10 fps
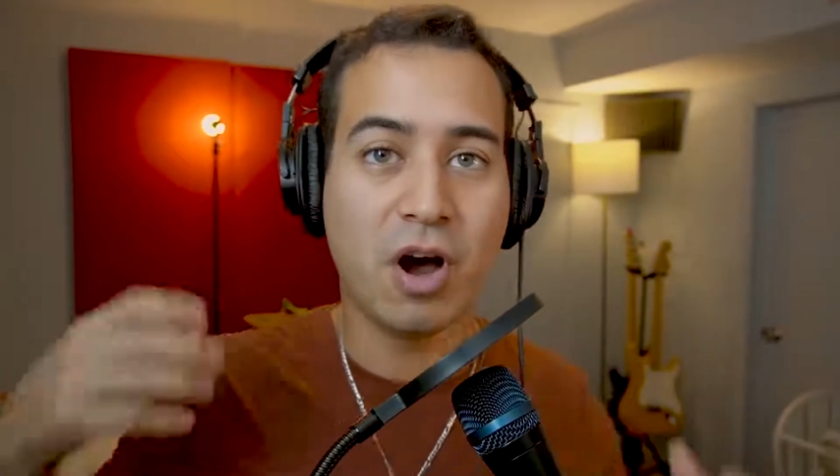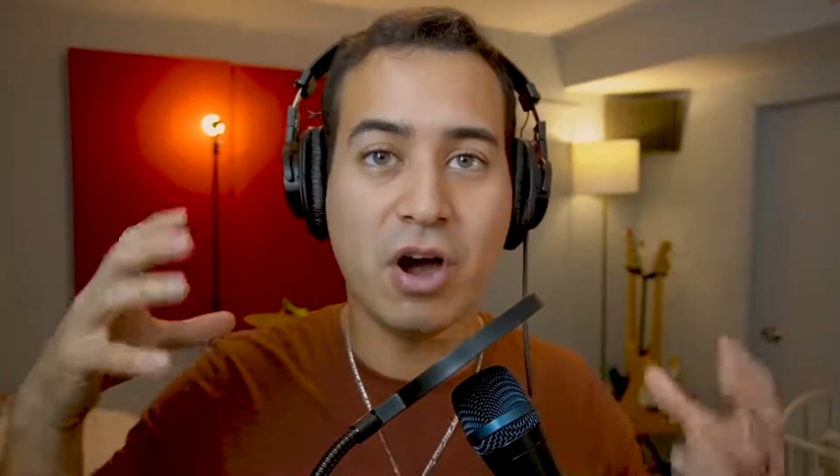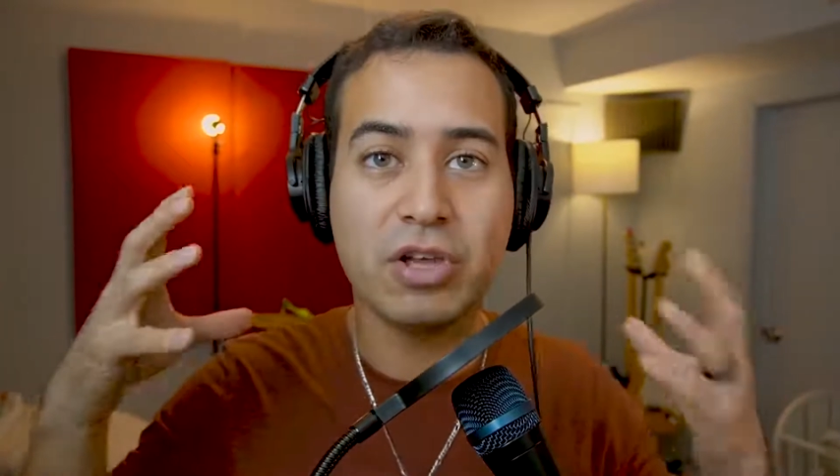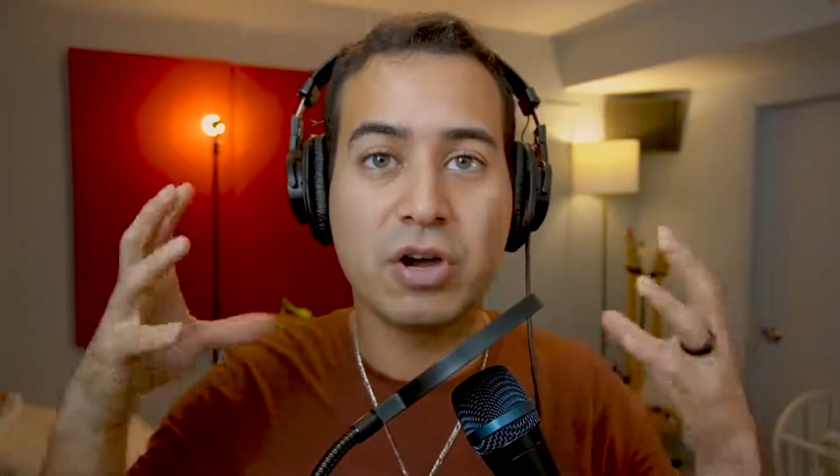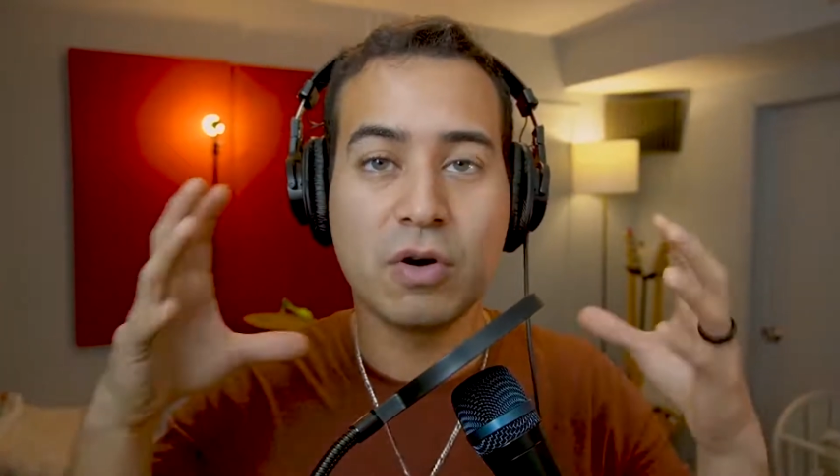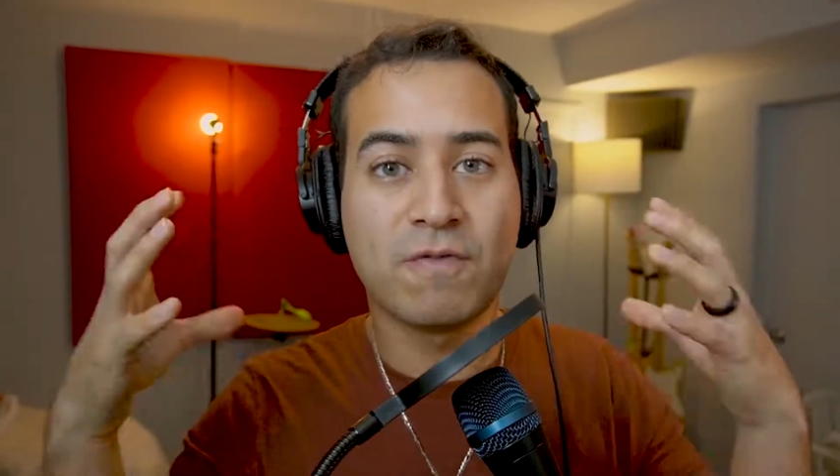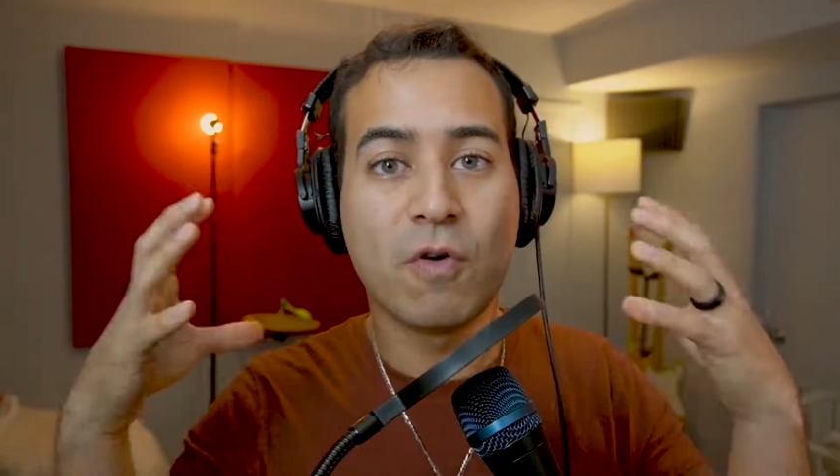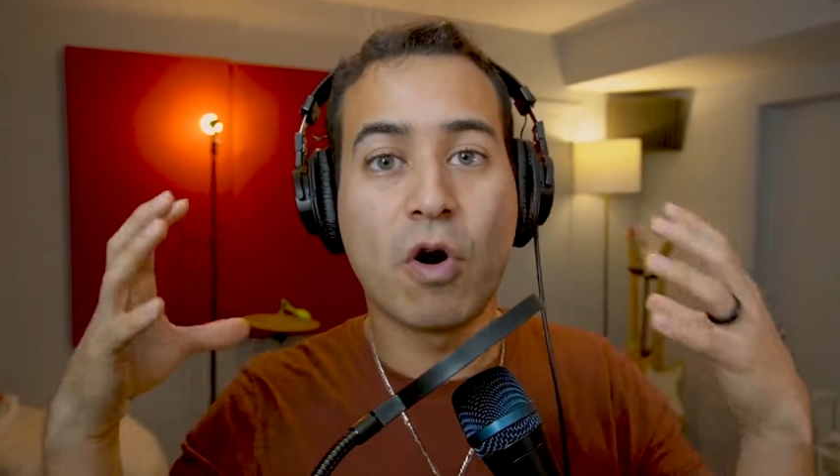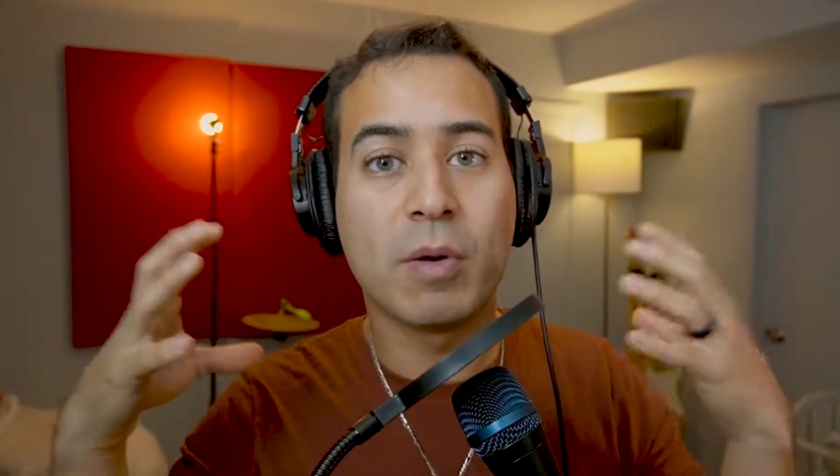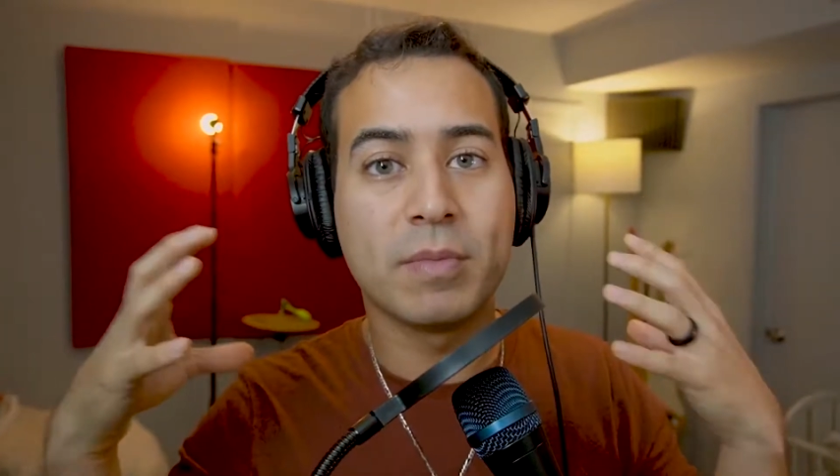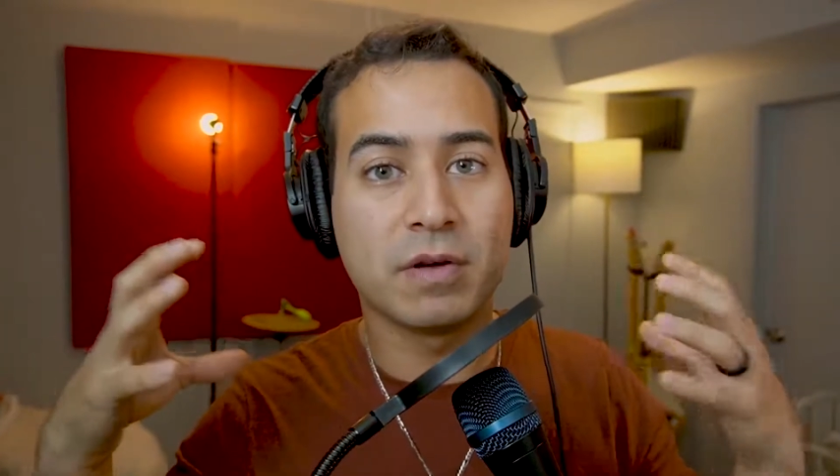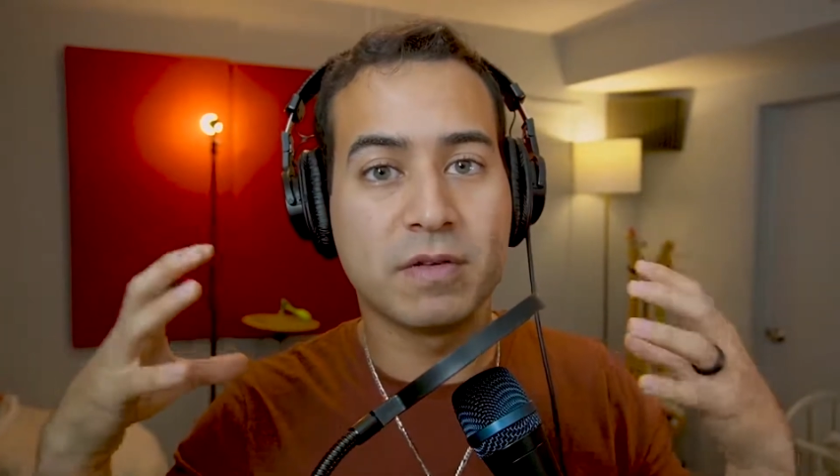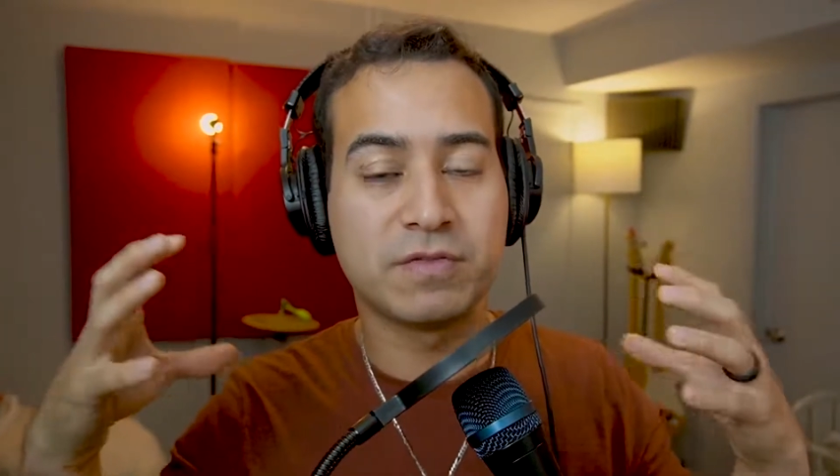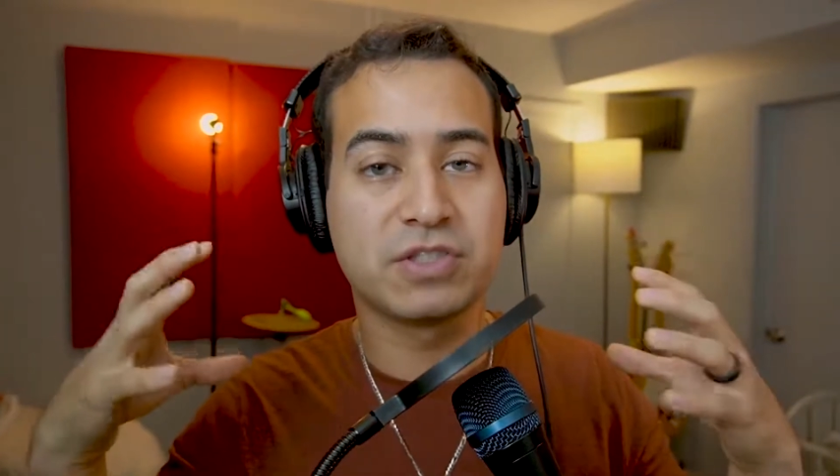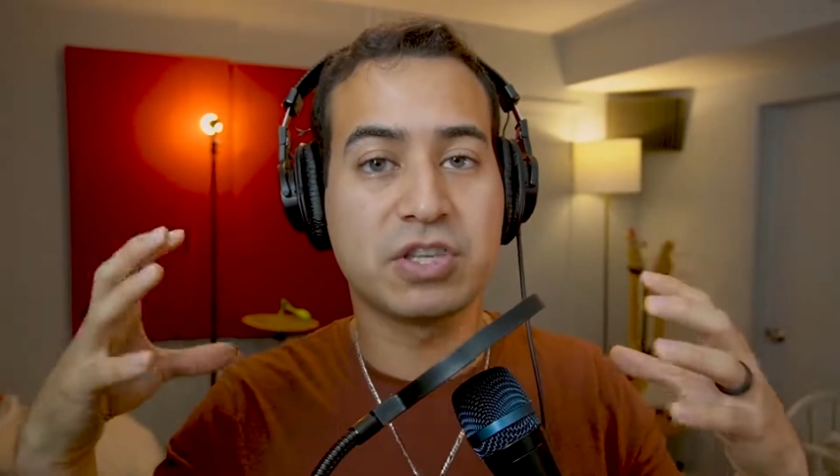audio form
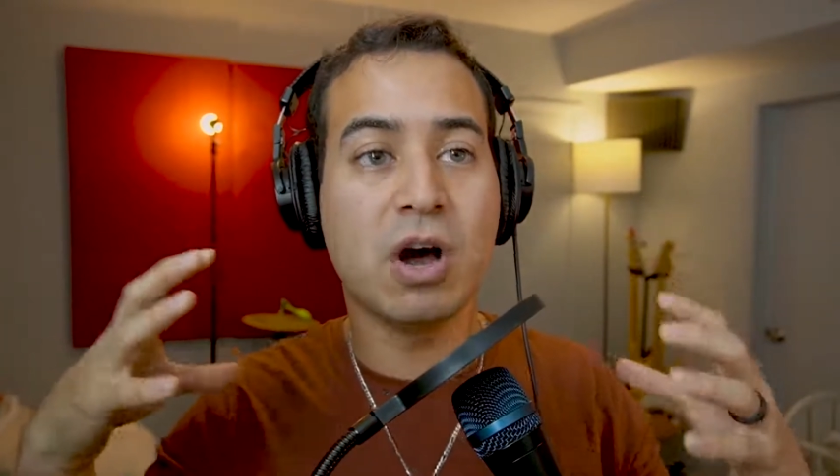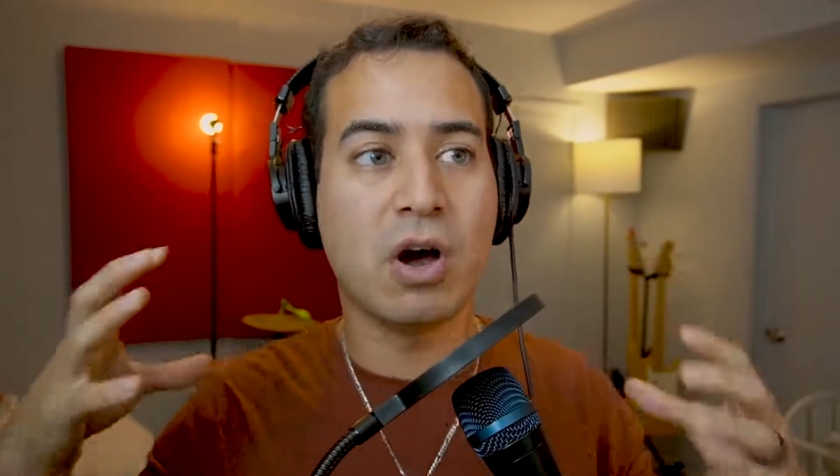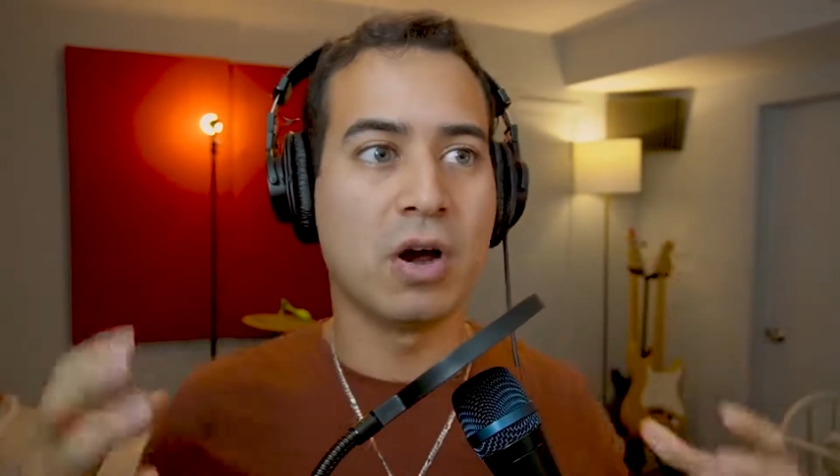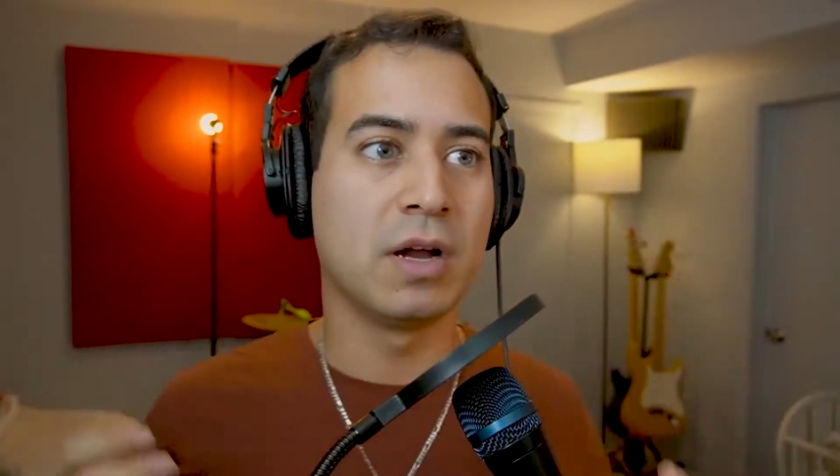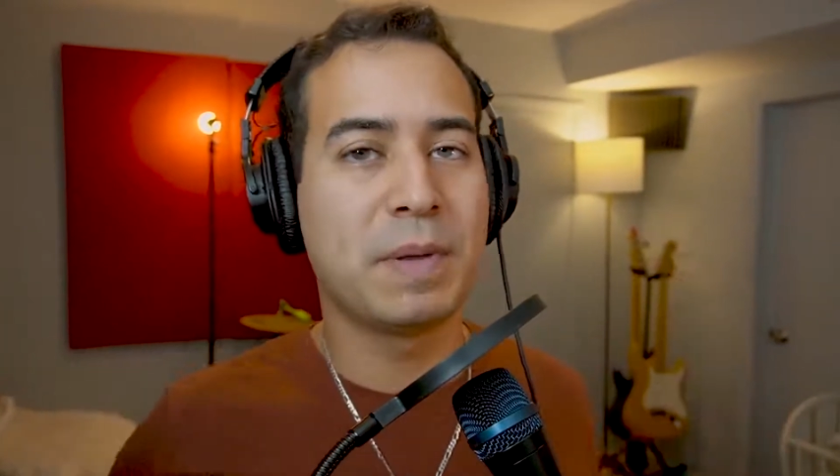of song.